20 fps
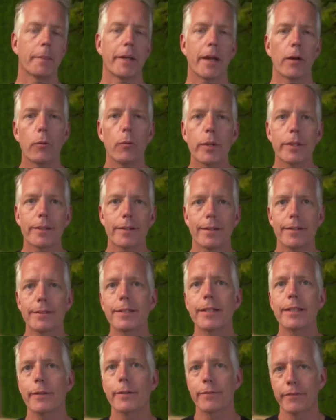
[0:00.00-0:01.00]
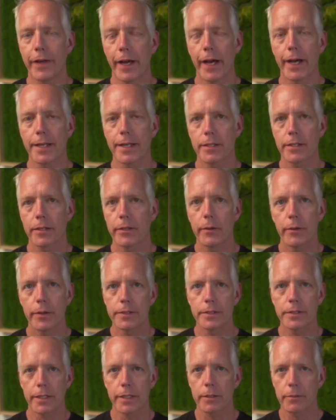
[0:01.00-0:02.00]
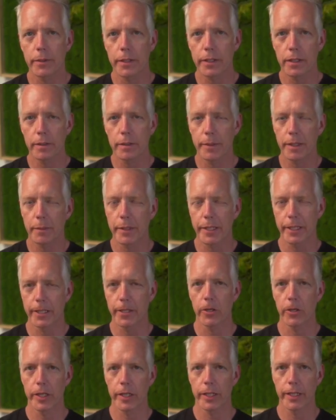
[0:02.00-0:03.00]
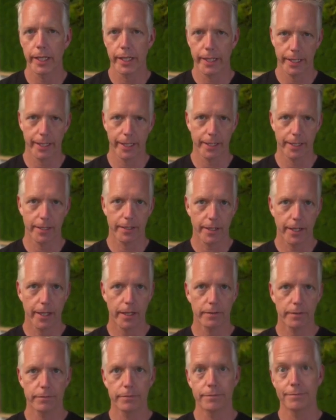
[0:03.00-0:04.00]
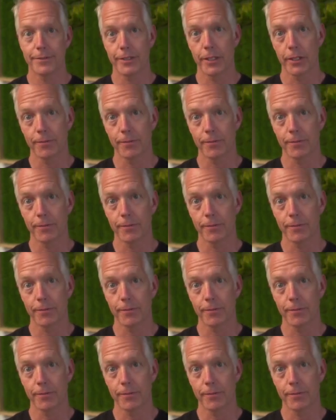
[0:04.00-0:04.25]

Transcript: mean, I wouldn't. It's a little fast, and no one's like really going to be able to hear it and let it like kind of,